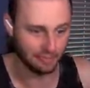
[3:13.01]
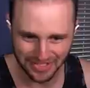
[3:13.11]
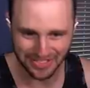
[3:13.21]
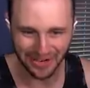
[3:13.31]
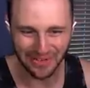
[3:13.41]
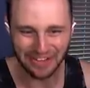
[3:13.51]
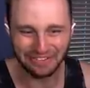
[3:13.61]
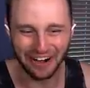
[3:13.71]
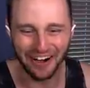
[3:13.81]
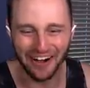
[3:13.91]
So
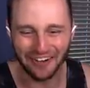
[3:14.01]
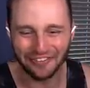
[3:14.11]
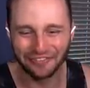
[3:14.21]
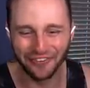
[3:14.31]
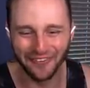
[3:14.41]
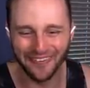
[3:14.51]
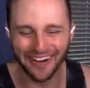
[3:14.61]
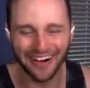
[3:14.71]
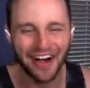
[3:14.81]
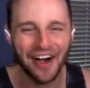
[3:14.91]
if all
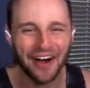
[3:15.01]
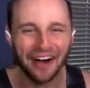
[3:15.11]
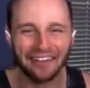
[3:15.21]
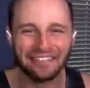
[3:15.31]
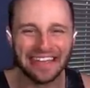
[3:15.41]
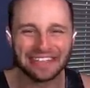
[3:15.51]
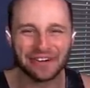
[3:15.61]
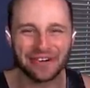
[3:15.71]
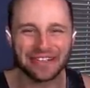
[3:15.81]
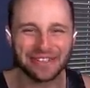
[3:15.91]
four of these
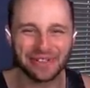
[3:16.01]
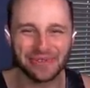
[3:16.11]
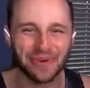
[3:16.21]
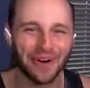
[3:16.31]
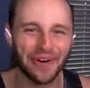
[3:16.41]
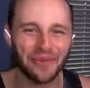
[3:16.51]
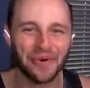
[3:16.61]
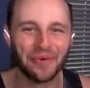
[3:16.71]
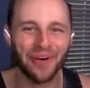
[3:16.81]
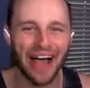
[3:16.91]
crystals work,
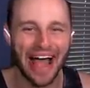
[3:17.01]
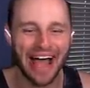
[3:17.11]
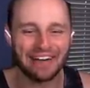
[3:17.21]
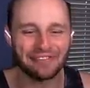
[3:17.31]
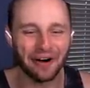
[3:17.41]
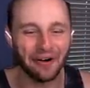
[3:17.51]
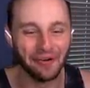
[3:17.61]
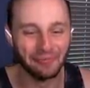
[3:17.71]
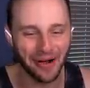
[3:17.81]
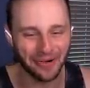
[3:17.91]
we will have
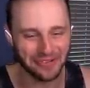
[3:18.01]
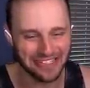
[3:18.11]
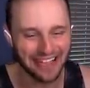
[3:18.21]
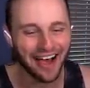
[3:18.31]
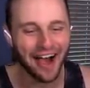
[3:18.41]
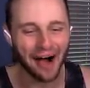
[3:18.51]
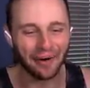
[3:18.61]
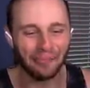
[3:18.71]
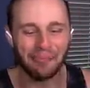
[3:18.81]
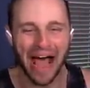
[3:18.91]
almost a
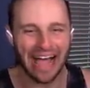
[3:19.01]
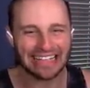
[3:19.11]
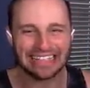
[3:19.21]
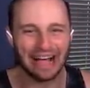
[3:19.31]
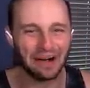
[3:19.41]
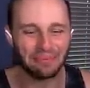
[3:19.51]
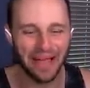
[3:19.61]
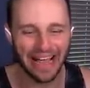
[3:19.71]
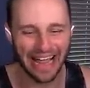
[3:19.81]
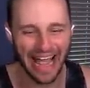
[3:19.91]
maxed out
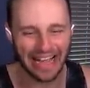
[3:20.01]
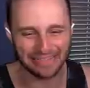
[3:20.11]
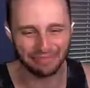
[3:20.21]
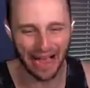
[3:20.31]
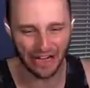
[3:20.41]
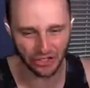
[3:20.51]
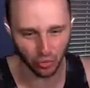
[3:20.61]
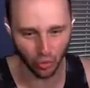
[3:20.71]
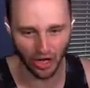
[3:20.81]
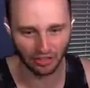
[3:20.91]
pickaxe minus
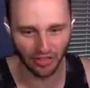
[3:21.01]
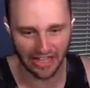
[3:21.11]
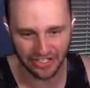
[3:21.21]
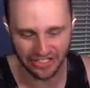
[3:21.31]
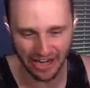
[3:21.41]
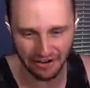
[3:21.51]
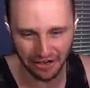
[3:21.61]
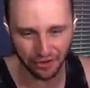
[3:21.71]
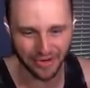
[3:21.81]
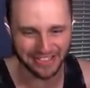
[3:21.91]
one legendary
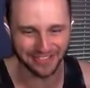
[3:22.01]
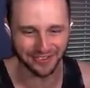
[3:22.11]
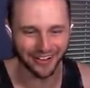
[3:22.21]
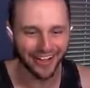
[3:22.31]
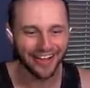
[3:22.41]
crystal.